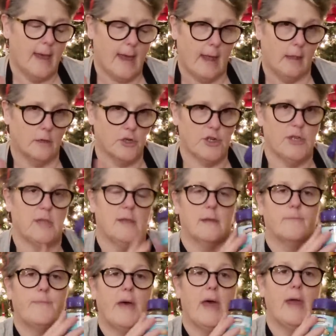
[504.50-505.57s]
allergies.
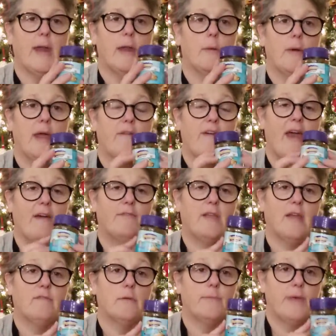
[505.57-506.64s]
But anyway, if I have to
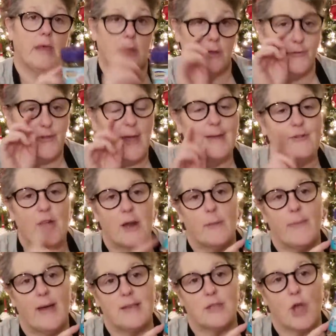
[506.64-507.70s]
give him pills, I try to
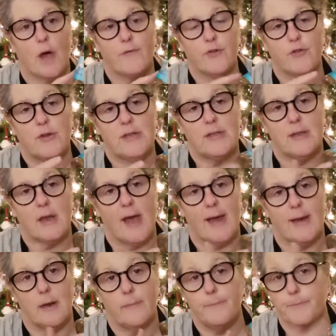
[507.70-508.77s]
buy soft treats and
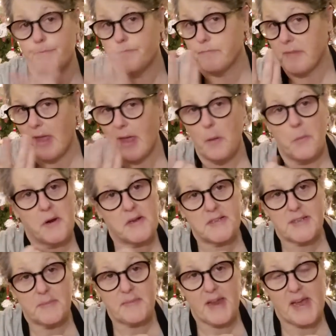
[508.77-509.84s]
hide them. It works
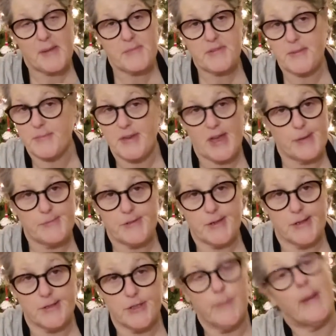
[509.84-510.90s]
sometimes, sometimes
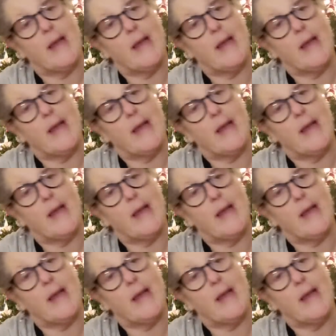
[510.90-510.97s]
not so